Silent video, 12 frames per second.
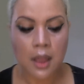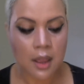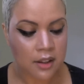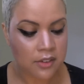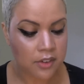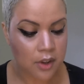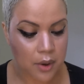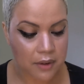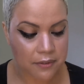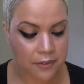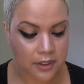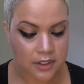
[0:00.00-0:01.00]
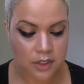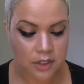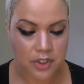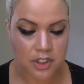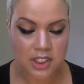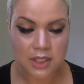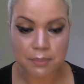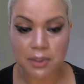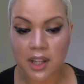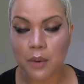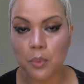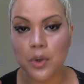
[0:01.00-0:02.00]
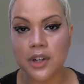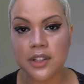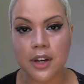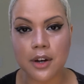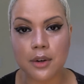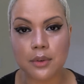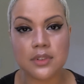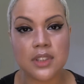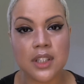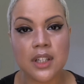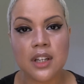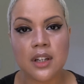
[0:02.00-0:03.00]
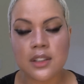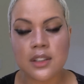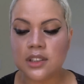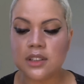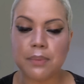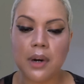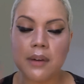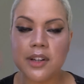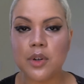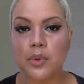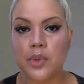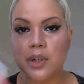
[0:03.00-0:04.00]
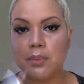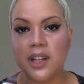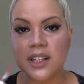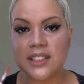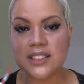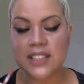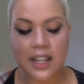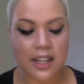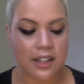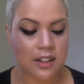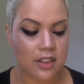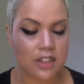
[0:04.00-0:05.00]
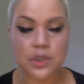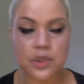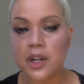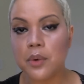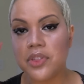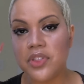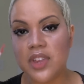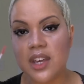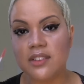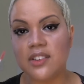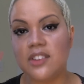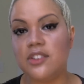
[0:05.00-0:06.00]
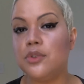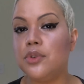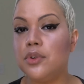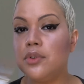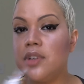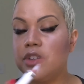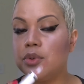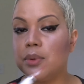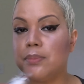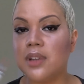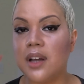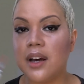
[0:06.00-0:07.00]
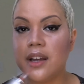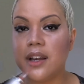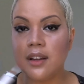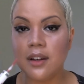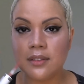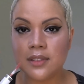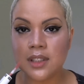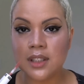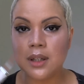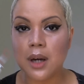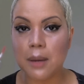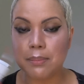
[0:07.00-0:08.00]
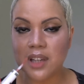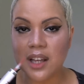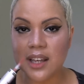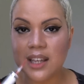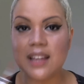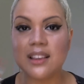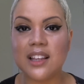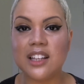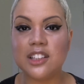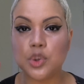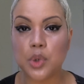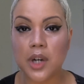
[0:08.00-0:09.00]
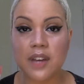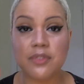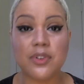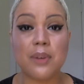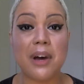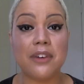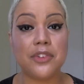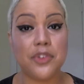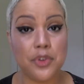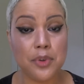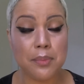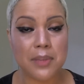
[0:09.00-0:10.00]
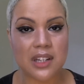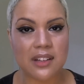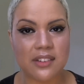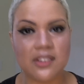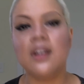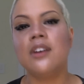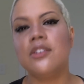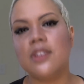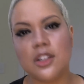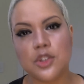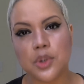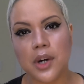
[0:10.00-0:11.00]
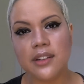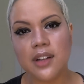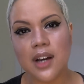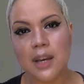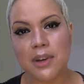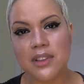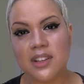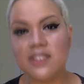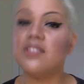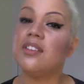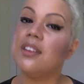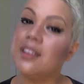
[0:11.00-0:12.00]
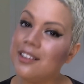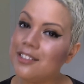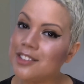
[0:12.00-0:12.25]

So if you just apply one coat, you're probably going to want to apply a second. The trick with these is you do need to apply it and let it dry for about 2 minutes. So the dry time on these is a little